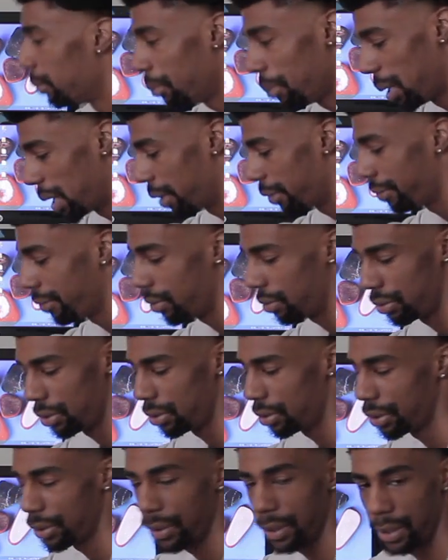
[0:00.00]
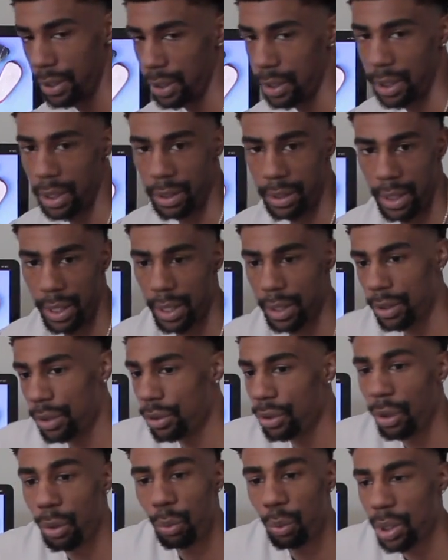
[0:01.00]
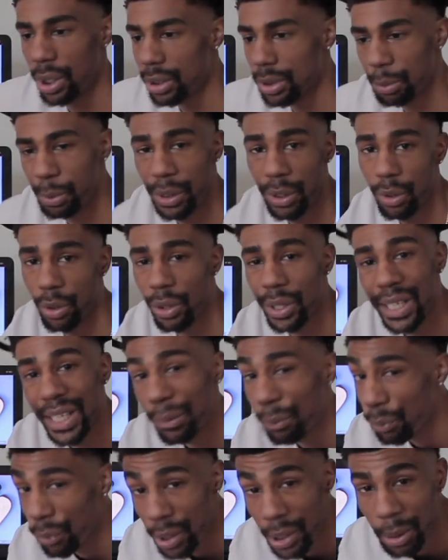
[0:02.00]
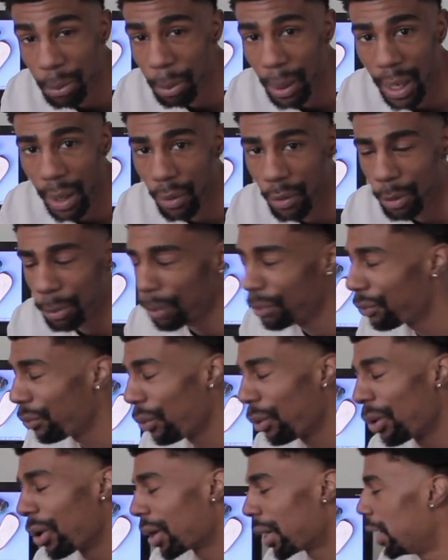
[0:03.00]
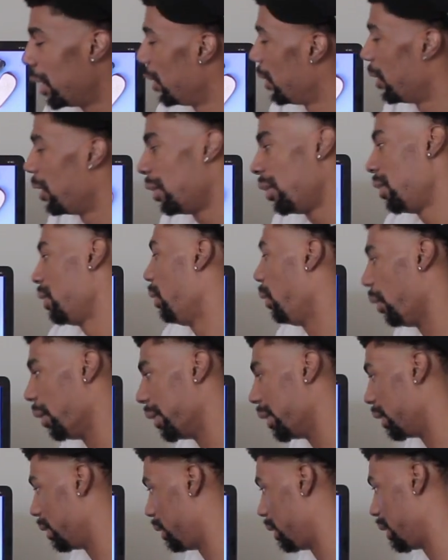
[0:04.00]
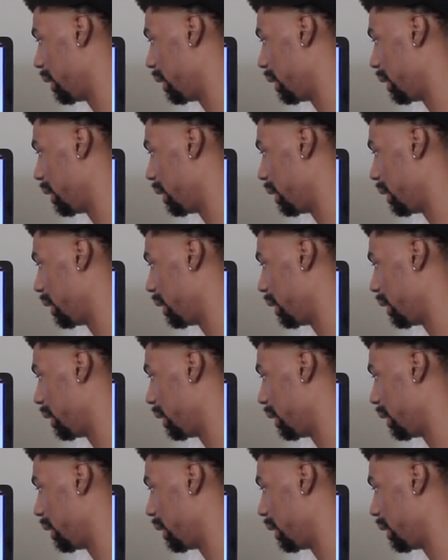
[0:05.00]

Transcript: microphone on or anything like that. You don't want it to be on running power before or nothing